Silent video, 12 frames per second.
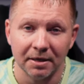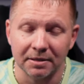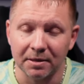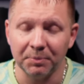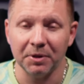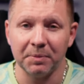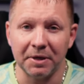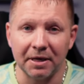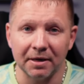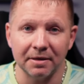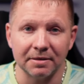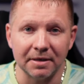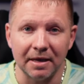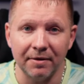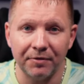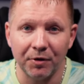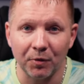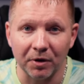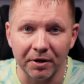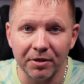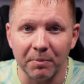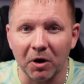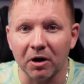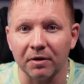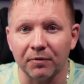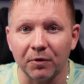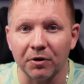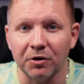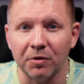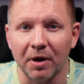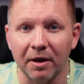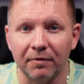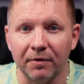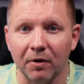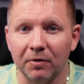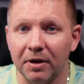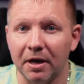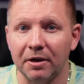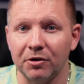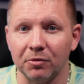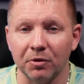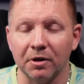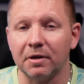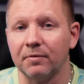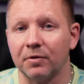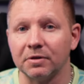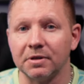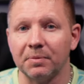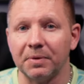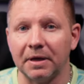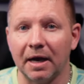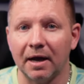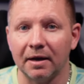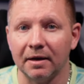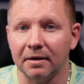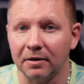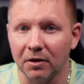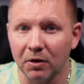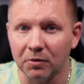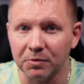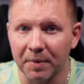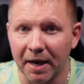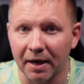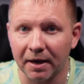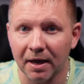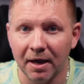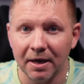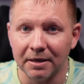Simply because if you're in the market for a new headphone and you're looking for something high-end, closed back,